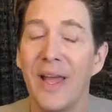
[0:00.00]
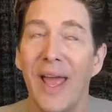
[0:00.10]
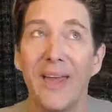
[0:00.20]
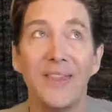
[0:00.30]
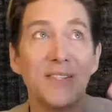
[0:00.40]

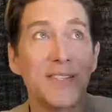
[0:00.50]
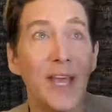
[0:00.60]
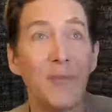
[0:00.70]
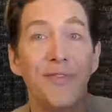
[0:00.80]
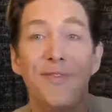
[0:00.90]
And the
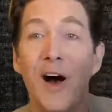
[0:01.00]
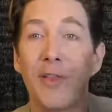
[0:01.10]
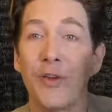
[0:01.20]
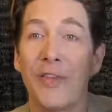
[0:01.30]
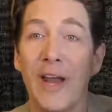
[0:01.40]
same
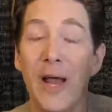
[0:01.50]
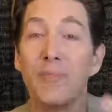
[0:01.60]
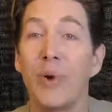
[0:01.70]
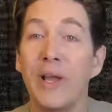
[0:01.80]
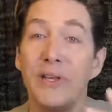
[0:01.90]
Father that I
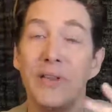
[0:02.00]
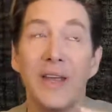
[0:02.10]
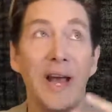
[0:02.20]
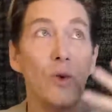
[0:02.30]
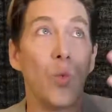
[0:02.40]
pray,
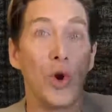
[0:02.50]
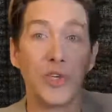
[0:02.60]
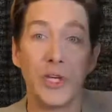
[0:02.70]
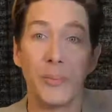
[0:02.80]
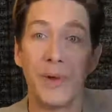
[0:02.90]
that I
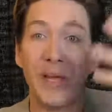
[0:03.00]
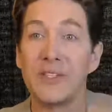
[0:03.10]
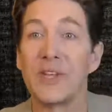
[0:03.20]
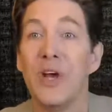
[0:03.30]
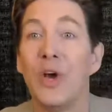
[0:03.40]
worship,
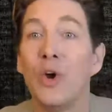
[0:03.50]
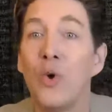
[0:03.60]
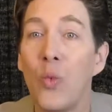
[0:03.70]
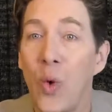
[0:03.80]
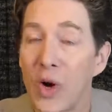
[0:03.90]
is
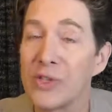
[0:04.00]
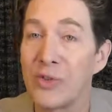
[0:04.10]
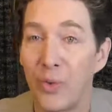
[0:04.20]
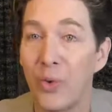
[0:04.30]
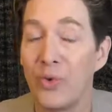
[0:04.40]
who works
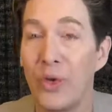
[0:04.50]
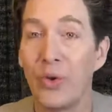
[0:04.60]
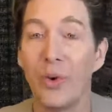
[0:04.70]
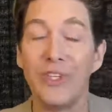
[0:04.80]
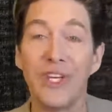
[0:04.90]
through
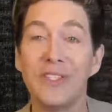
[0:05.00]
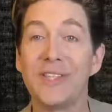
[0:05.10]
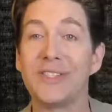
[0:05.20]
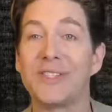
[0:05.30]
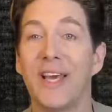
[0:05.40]
you." And
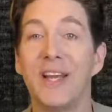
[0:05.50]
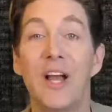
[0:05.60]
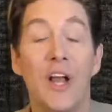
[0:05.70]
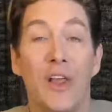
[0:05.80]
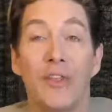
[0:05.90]
Jesus said,
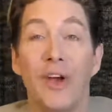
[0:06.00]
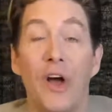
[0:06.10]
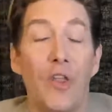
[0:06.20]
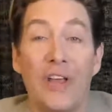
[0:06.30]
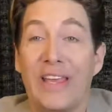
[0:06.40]

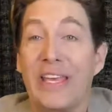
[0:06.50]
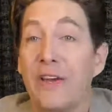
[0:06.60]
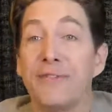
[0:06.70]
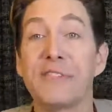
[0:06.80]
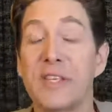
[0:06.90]
the
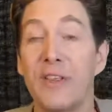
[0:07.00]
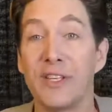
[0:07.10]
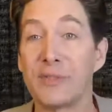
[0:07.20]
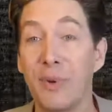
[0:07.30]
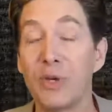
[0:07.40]
gifts,
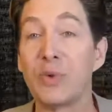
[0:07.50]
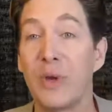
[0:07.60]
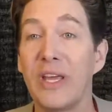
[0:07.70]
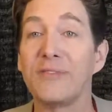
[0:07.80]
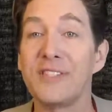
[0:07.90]
the spiritual
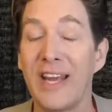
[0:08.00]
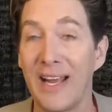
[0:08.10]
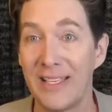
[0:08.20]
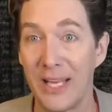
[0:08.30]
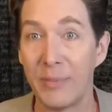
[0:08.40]
gifts that
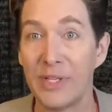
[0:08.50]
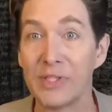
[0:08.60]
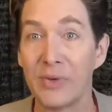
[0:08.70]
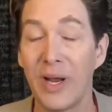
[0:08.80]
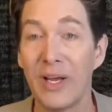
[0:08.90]
I
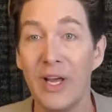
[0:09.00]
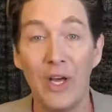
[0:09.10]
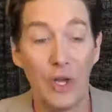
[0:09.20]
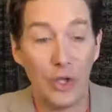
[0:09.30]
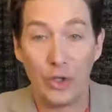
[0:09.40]
demonstrate,
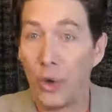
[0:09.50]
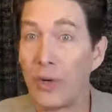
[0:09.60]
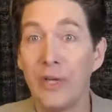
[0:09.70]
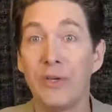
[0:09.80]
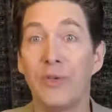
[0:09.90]
you
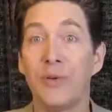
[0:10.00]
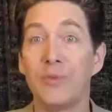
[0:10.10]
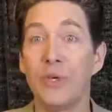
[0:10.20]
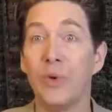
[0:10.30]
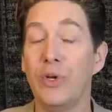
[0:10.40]
can do them
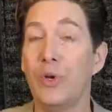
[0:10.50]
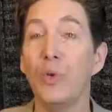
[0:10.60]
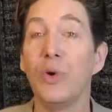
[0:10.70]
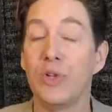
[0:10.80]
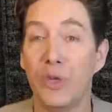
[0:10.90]
too, and you
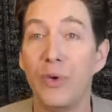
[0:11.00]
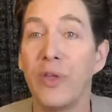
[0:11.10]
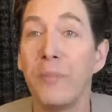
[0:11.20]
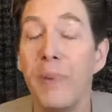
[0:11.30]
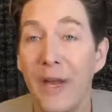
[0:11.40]
will do
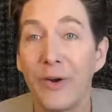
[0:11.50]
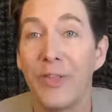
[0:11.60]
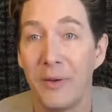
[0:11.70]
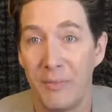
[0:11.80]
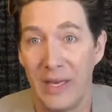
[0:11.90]
them better
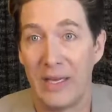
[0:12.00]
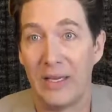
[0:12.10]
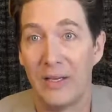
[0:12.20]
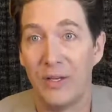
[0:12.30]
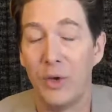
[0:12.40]
than me.
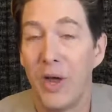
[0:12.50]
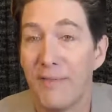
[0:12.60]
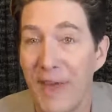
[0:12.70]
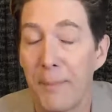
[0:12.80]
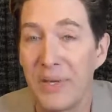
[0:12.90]
You
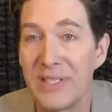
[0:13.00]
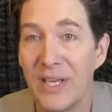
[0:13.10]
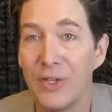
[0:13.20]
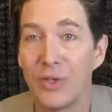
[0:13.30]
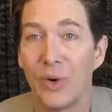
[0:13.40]
have that
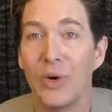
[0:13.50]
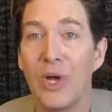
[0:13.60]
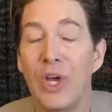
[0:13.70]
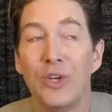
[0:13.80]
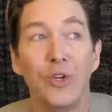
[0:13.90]
potential.
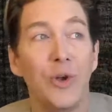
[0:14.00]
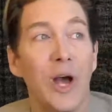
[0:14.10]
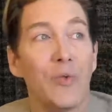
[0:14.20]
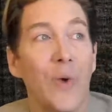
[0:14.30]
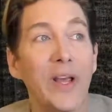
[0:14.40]
Do you
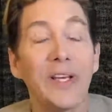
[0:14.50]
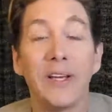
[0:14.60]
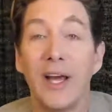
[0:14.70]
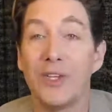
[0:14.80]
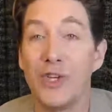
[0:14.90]
not
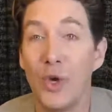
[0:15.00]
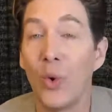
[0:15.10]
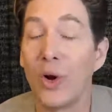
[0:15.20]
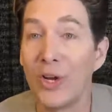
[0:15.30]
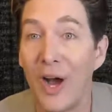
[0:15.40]
recognize you
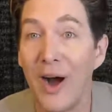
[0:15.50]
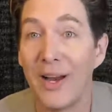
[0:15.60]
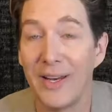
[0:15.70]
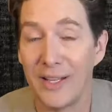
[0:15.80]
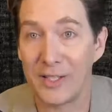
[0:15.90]
are
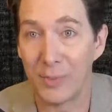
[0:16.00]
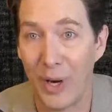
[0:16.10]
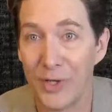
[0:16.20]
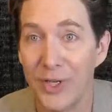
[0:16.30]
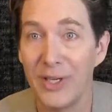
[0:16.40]
God in
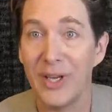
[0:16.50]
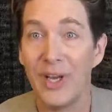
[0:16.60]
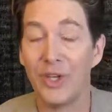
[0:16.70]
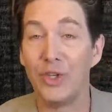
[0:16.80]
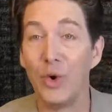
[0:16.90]
expression?
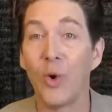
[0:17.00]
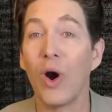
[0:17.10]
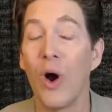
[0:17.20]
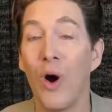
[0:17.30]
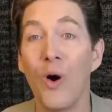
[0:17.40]
You are
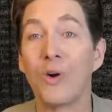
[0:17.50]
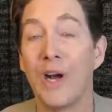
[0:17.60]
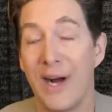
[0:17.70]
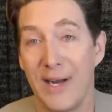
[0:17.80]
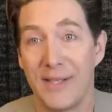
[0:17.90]
all
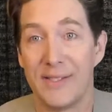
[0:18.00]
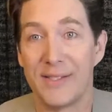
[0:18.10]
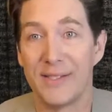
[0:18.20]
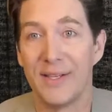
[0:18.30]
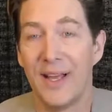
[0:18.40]

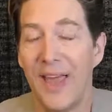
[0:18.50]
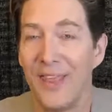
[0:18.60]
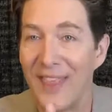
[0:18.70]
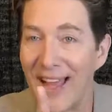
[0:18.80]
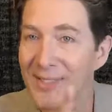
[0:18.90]
gods.
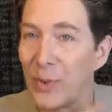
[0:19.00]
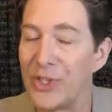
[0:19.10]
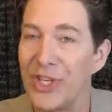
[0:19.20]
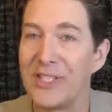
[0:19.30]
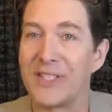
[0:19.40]
And that's
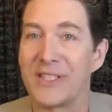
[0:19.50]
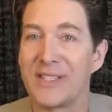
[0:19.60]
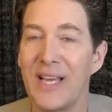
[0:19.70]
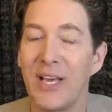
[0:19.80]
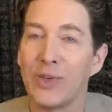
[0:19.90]
what Jesus
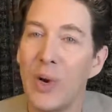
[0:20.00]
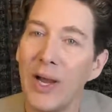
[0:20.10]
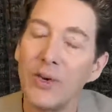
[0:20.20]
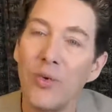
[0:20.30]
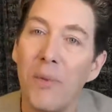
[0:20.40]
said,
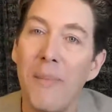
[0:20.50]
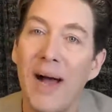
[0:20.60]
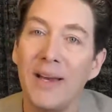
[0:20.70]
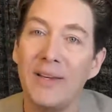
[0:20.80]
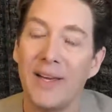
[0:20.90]
trying to
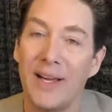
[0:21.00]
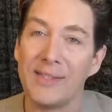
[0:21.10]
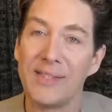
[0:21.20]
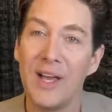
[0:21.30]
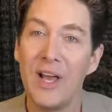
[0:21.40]
remind
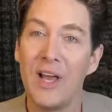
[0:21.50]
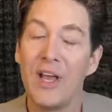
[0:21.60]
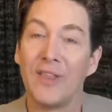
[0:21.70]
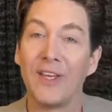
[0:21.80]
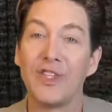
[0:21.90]
us
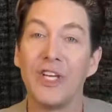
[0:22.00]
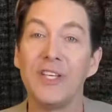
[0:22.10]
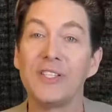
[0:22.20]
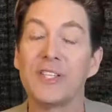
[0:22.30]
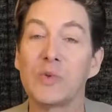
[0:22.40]
that
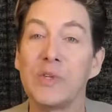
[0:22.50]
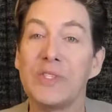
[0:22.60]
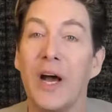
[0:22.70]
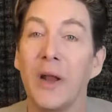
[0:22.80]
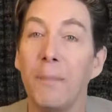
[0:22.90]
Jesus was
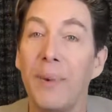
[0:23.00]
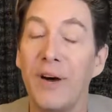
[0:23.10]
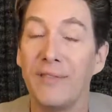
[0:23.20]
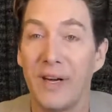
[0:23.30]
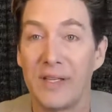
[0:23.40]
not
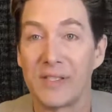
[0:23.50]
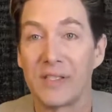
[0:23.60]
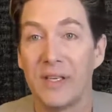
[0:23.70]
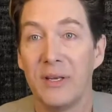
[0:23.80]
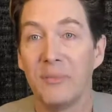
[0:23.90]
above us,
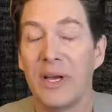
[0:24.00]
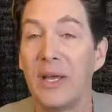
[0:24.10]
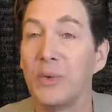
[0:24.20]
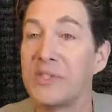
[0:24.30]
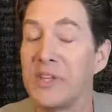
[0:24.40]
but he
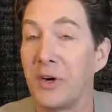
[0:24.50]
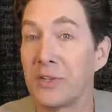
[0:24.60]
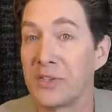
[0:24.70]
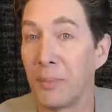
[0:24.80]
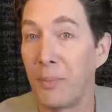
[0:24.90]
was there to
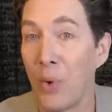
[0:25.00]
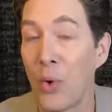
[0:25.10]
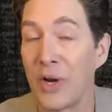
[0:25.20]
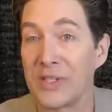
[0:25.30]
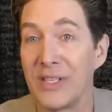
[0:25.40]

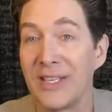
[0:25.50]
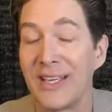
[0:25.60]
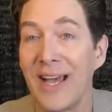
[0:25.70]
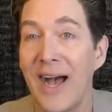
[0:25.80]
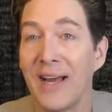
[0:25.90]
support us and to
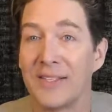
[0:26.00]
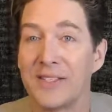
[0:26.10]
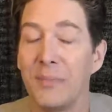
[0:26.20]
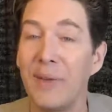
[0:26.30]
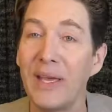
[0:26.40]
guide us,
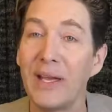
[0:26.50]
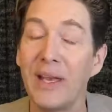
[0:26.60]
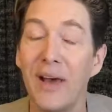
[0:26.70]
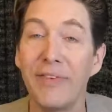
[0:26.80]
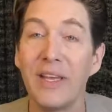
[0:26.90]
to be a
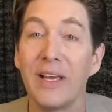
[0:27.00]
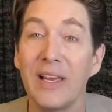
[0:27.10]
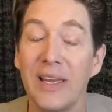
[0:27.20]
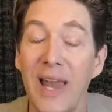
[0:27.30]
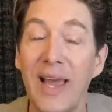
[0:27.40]
loving
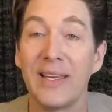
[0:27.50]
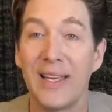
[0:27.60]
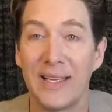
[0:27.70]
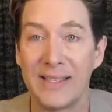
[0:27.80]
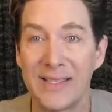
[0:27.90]
light
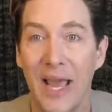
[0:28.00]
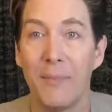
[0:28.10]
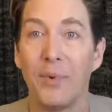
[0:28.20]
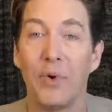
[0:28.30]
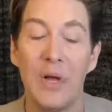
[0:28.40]

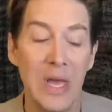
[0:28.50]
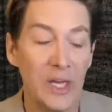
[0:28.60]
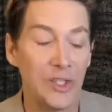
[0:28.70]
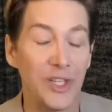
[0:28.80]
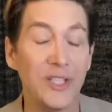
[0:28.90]
example.
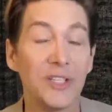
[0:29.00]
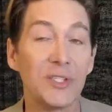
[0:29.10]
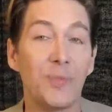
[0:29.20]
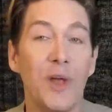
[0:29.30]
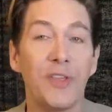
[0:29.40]
Jesus
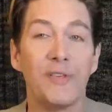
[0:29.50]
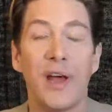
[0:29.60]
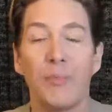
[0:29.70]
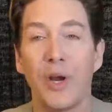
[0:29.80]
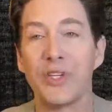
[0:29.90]
brought the
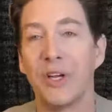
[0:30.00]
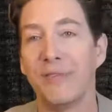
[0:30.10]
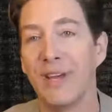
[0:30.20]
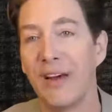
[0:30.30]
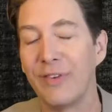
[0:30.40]
vibration of
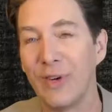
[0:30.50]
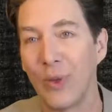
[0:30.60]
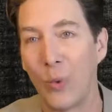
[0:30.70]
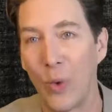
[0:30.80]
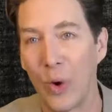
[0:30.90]
love into
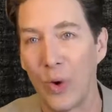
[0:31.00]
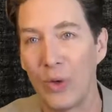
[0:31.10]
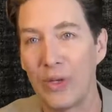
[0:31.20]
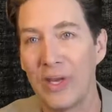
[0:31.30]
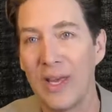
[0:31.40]
the
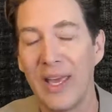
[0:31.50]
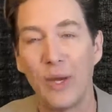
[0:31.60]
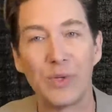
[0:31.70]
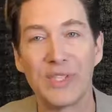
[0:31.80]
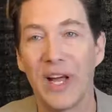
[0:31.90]
world. He
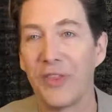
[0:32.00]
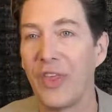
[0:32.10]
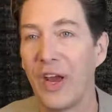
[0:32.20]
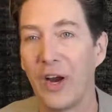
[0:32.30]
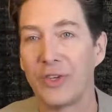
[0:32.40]
was not
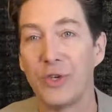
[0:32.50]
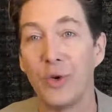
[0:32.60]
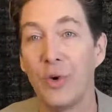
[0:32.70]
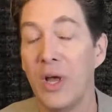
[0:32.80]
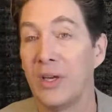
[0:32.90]
there
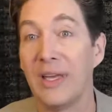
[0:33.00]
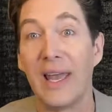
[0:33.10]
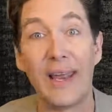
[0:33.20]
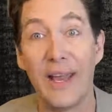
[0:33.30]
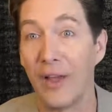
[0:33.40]
to
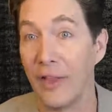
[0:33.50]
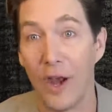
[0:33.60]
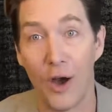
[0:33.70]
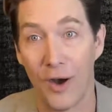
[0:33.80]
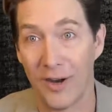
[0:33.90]
lay down the
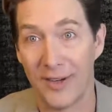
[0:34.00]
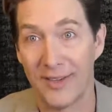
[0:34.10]
law,